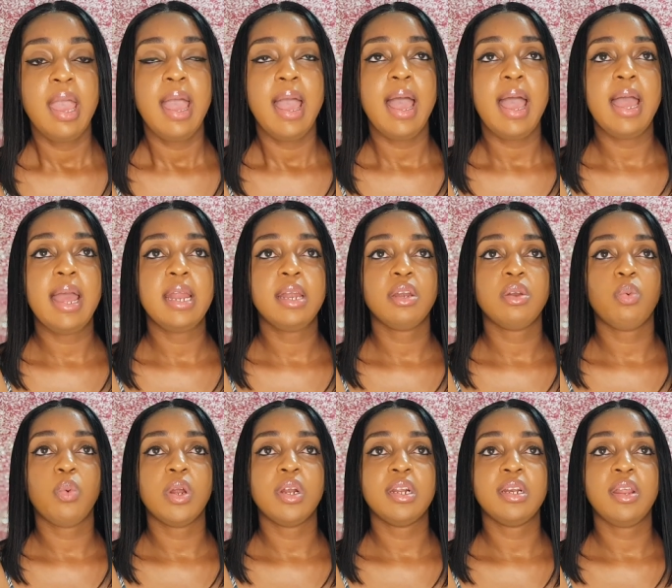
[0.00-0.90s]
and
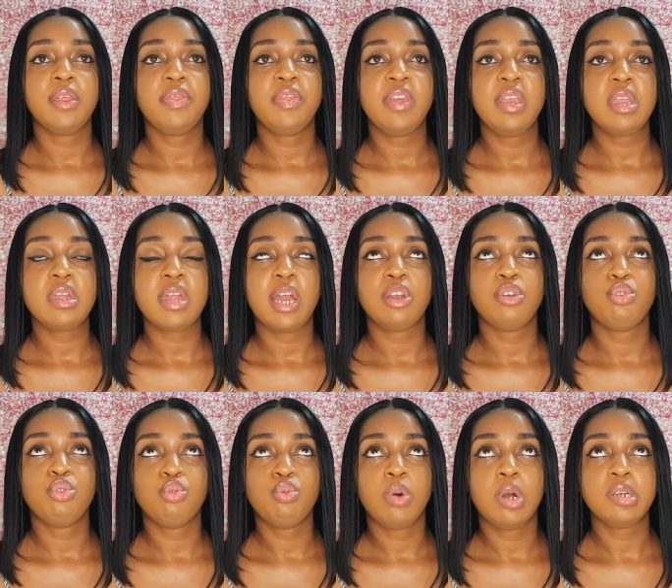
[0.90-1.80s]
one of the things I
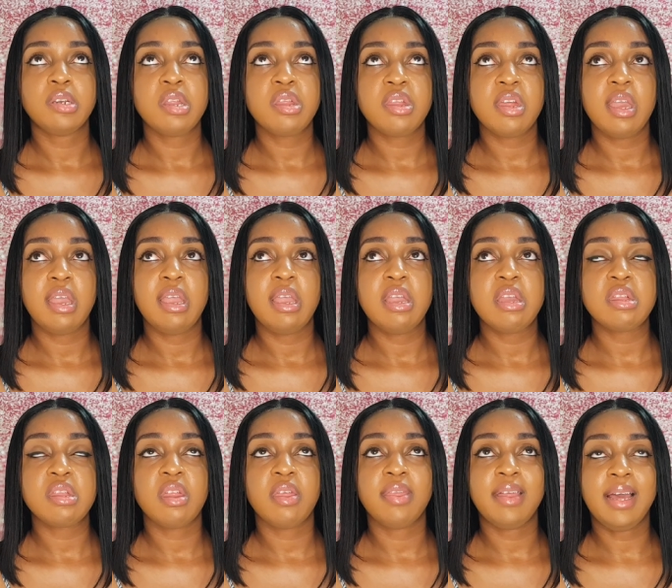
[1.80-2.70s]
do want to say
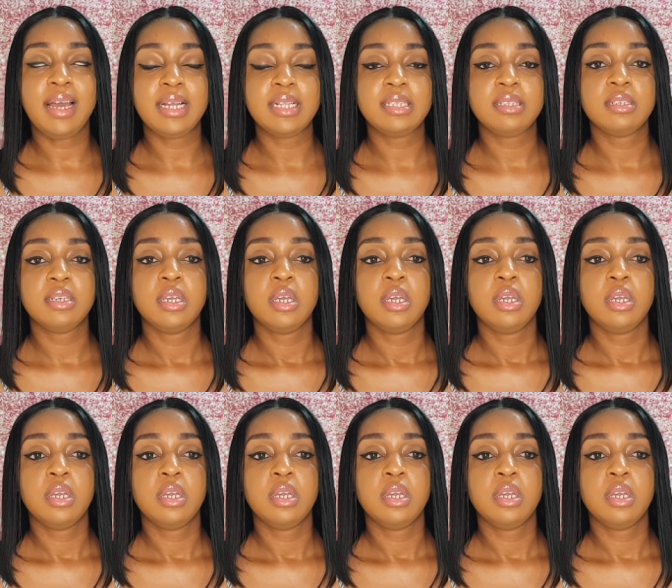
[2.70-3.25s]
is that